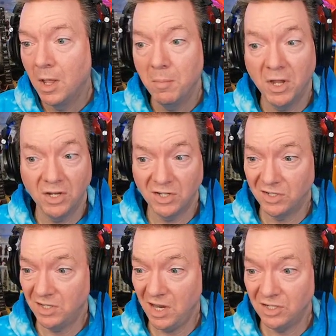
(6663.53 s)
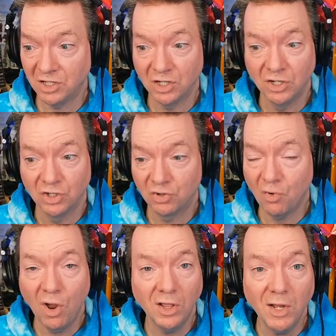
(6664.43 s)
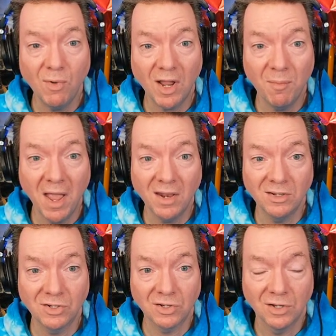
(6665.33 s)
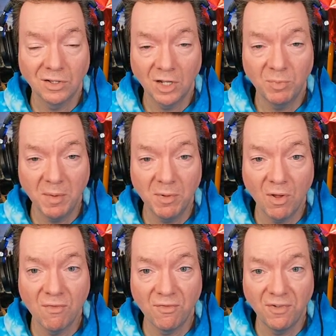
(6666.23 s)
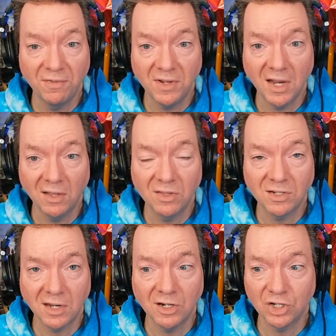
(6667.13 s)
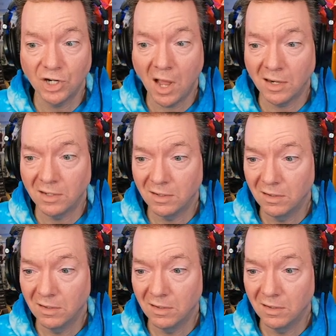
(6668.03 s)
Because it says, strongly recommends that people over 50 get the second shot.